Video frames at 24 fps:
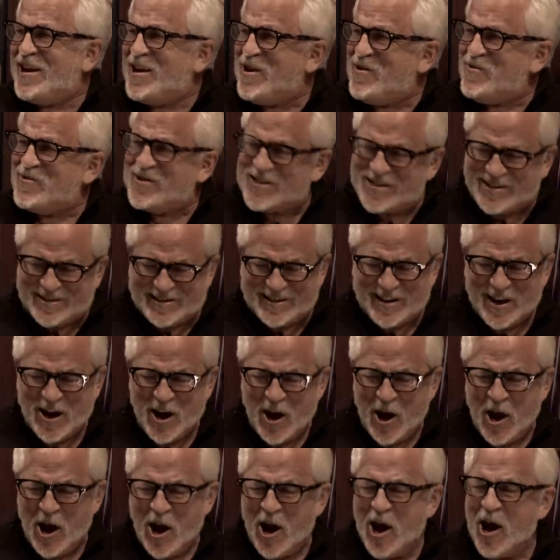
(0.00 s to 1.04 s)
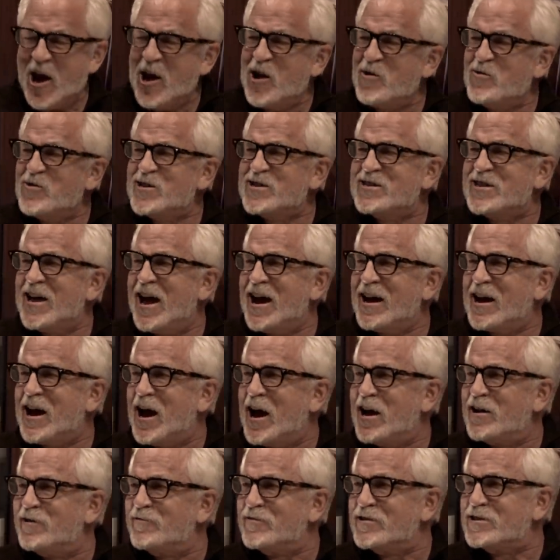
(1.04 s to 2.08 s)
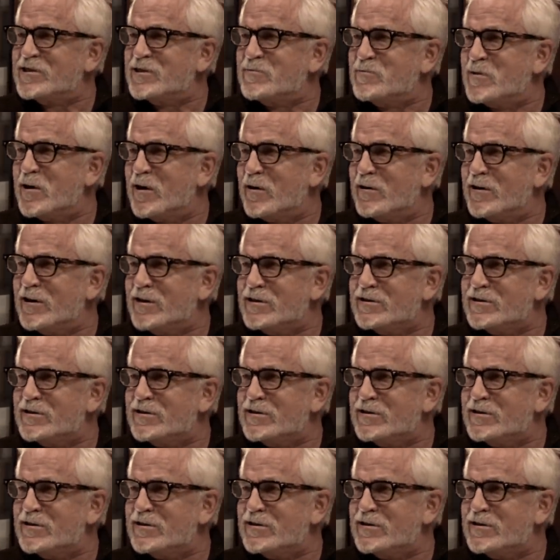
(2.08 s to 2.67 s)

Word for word: it, was, it was that kind of experience.